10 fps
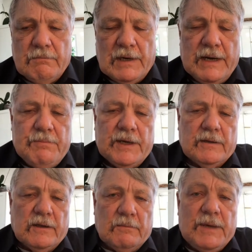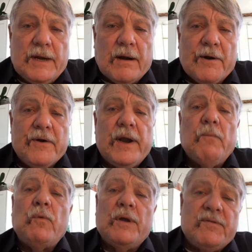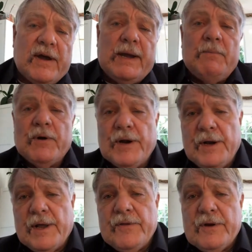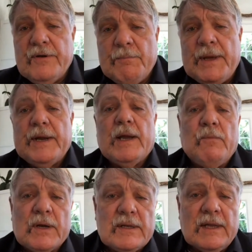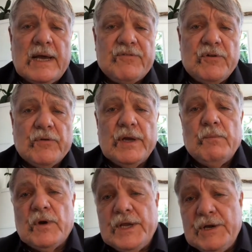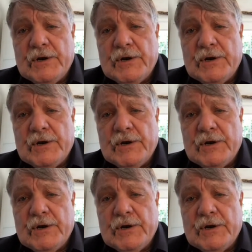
might have been a little bit harder at one time or another, depending on what class you're in, what